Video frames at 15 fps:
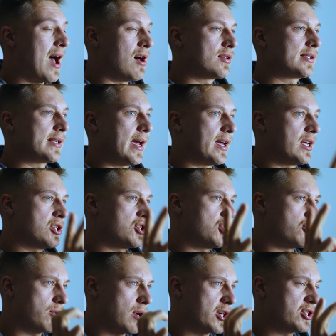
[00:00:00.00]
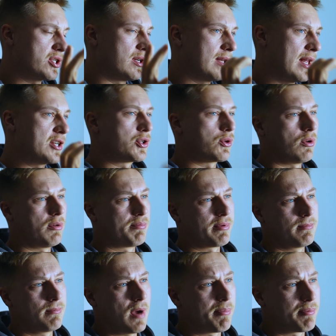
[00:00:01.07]
outside construction
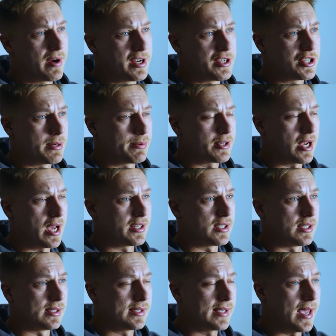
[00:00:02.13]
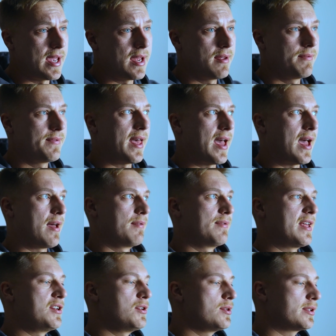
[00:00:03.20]
electrical apprenticeships, I should say, that
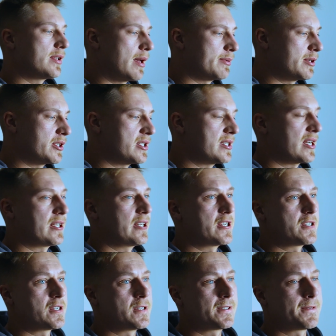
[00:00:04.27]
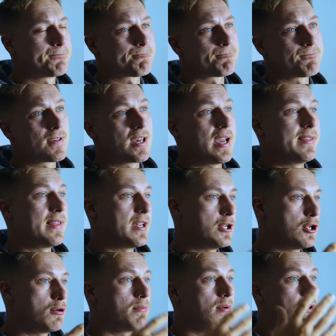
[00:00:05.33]
they do substation technicians and they
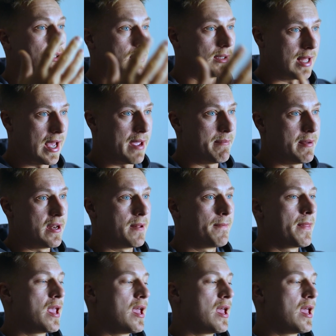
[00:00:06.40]
do linemen.